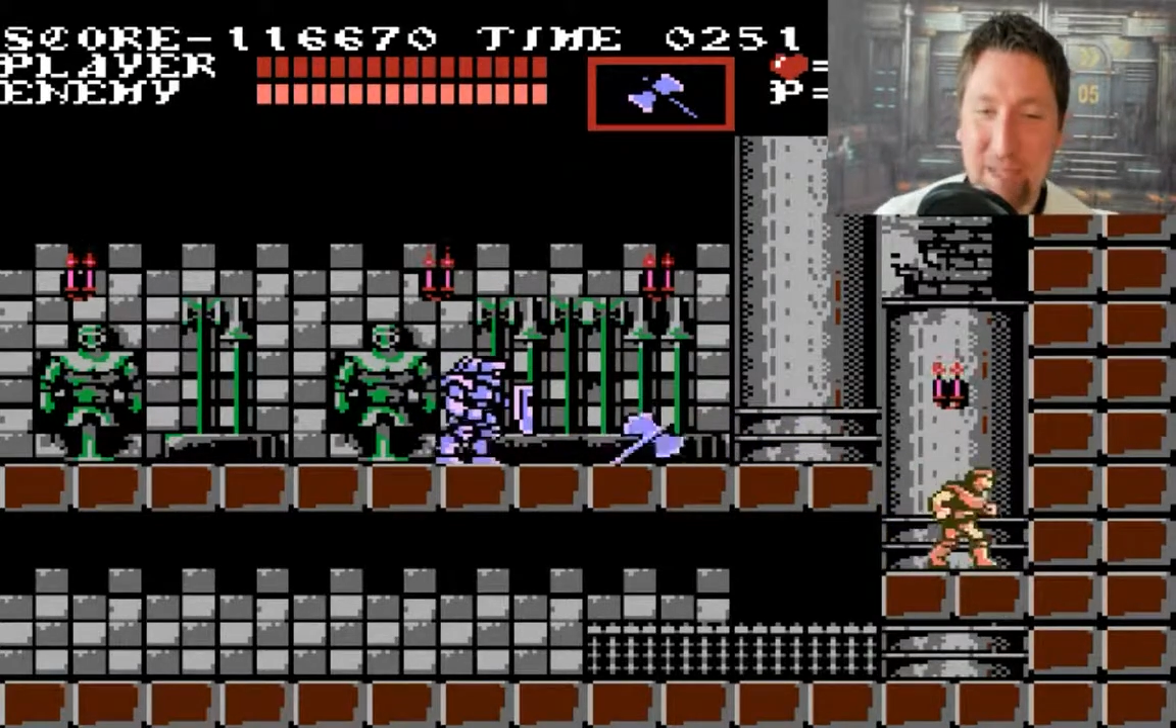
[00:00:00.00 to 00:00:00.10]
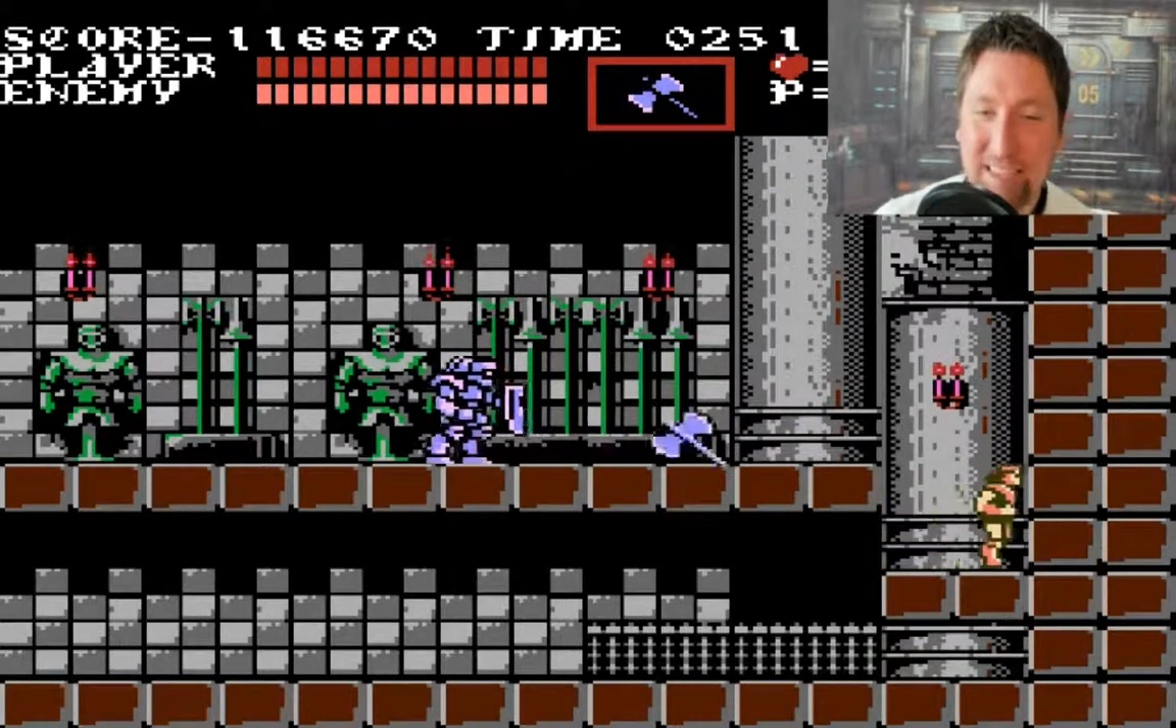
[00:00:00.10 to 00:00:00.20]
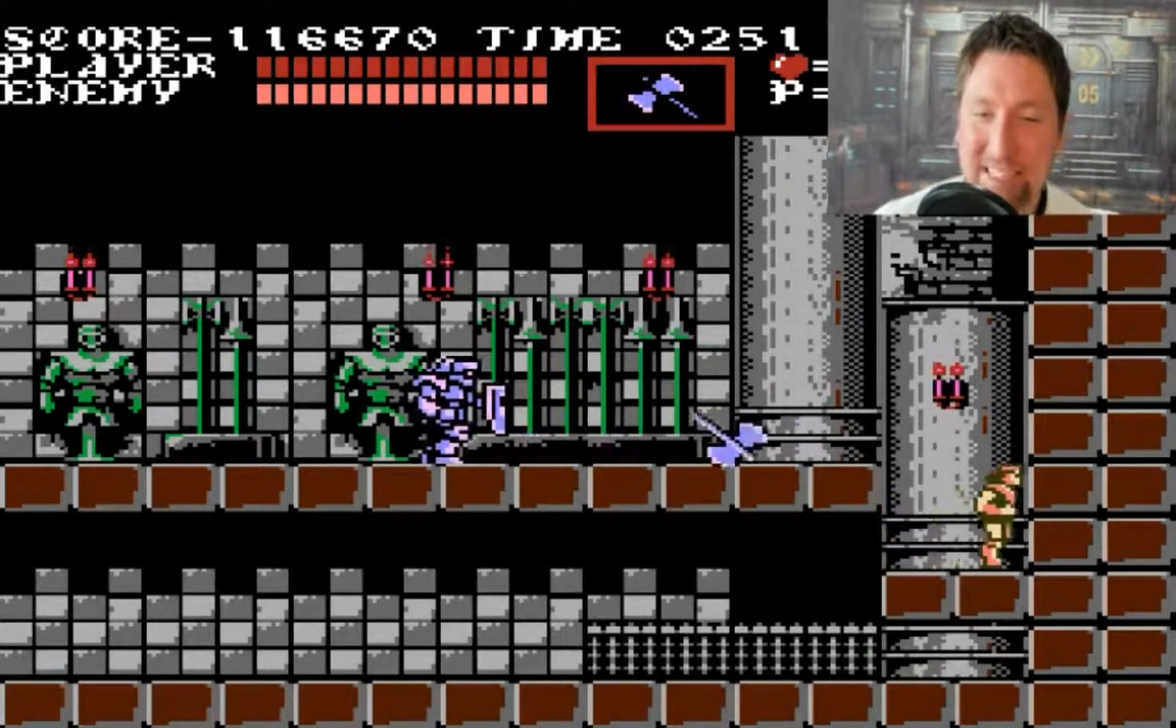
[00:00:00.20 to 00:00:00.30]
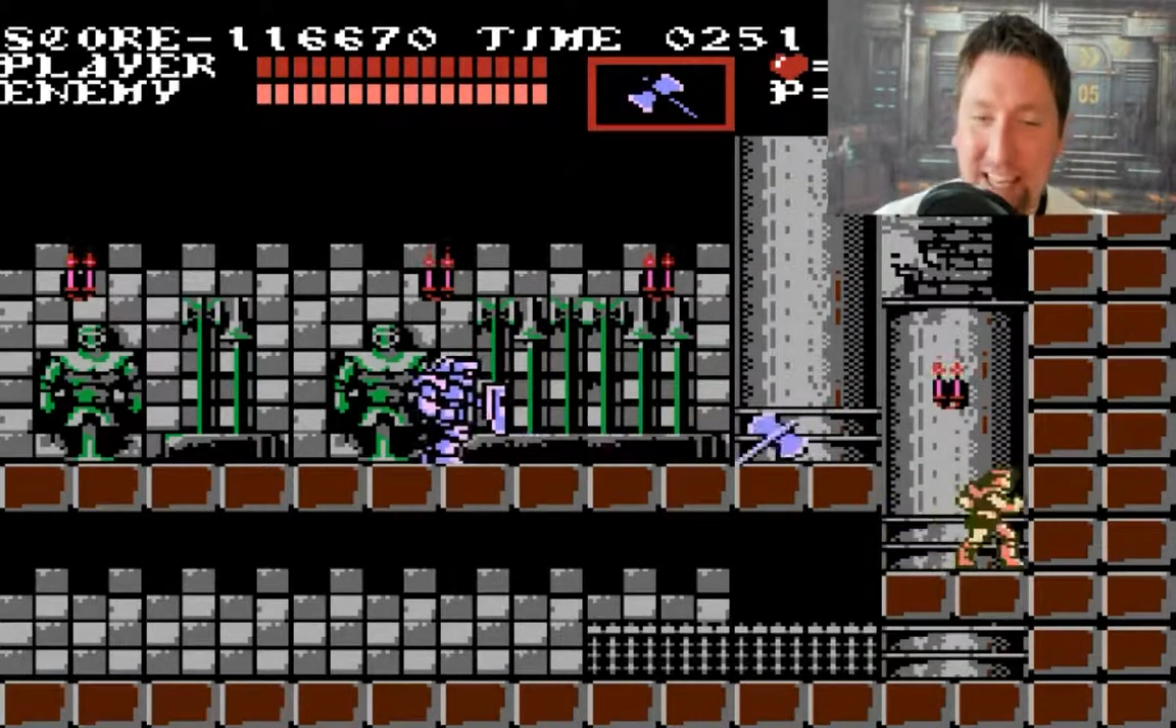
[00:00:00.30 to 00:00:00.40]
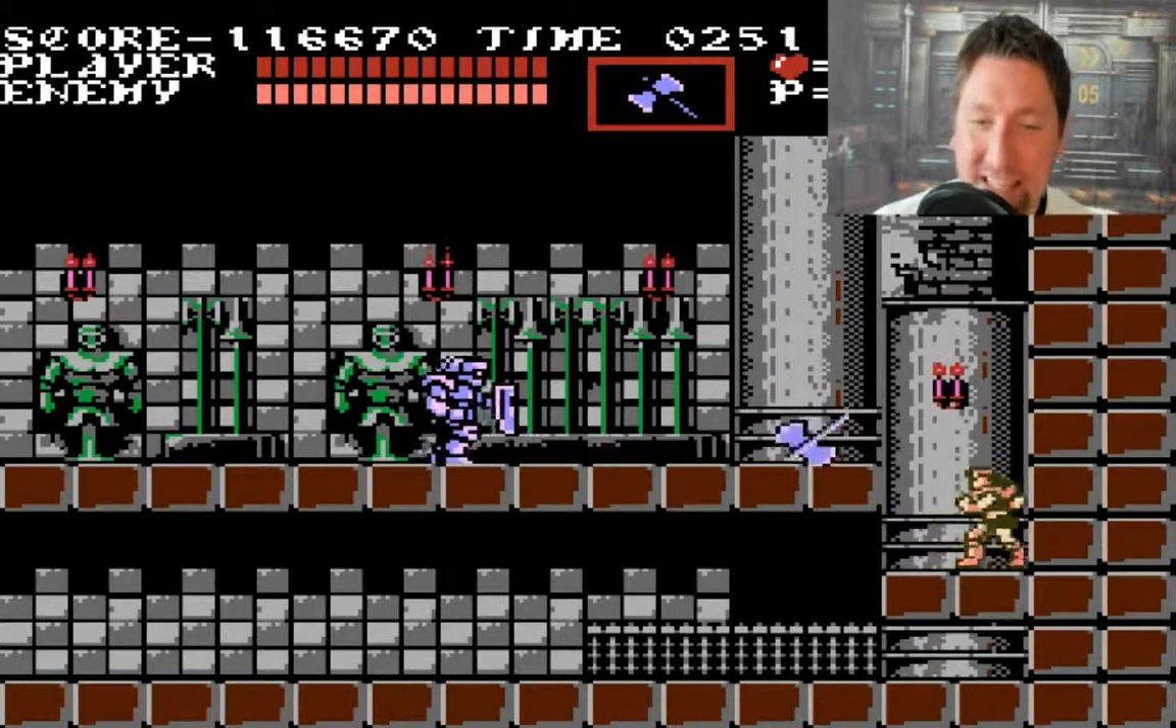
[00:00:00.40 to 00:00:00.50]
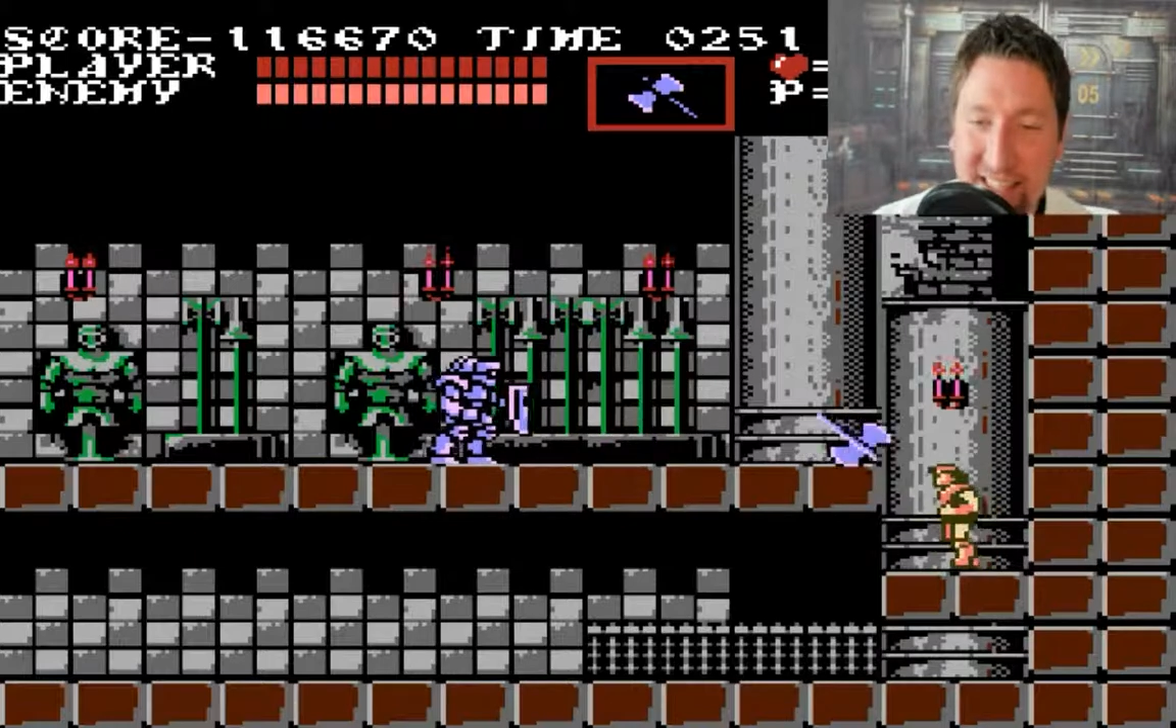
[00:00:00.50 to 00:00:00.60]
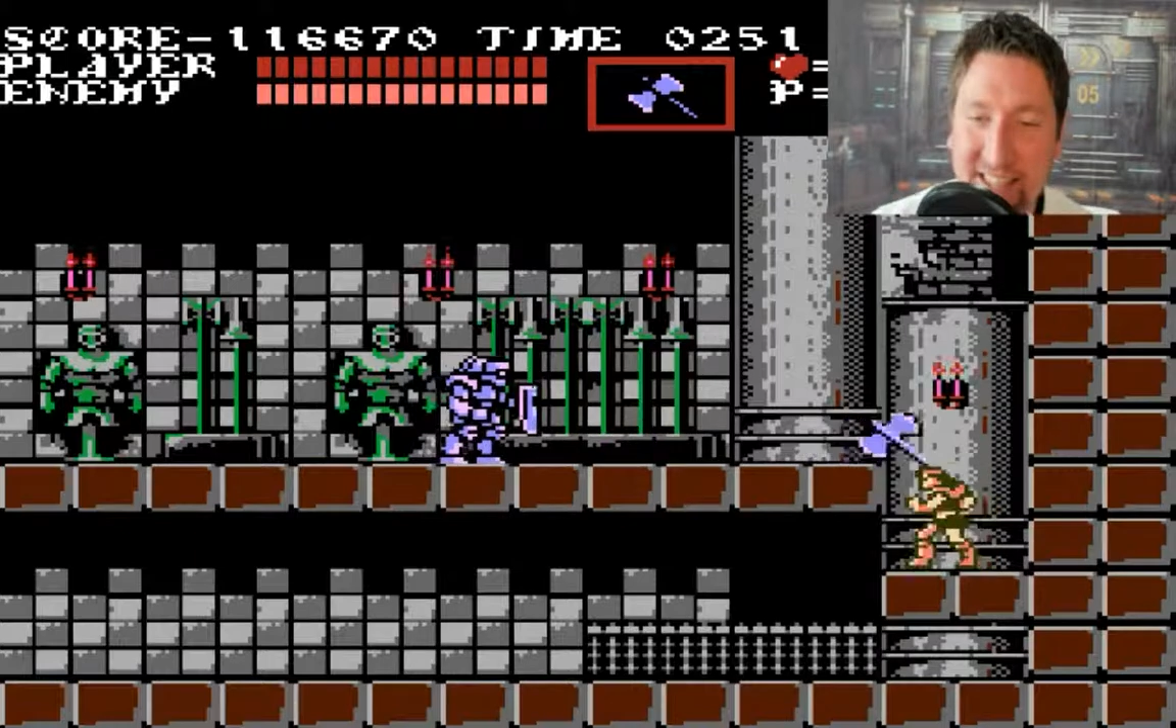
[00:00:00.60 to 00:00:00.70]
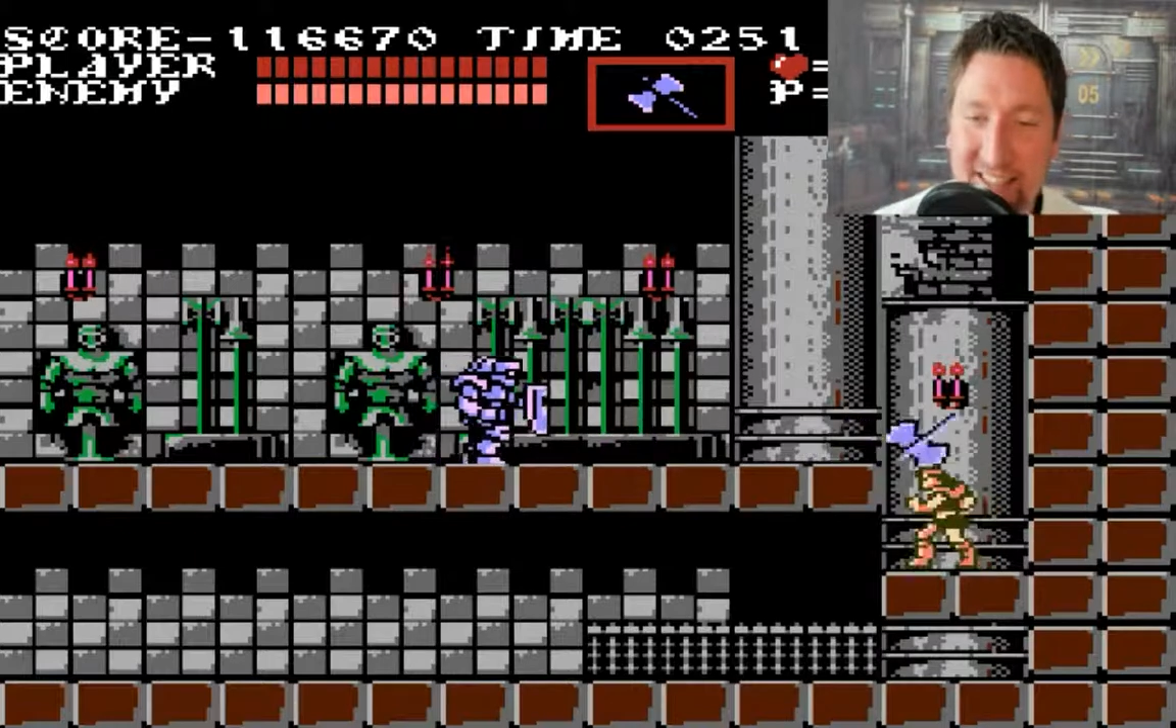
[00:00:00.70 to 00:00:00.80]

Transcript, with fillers: sense.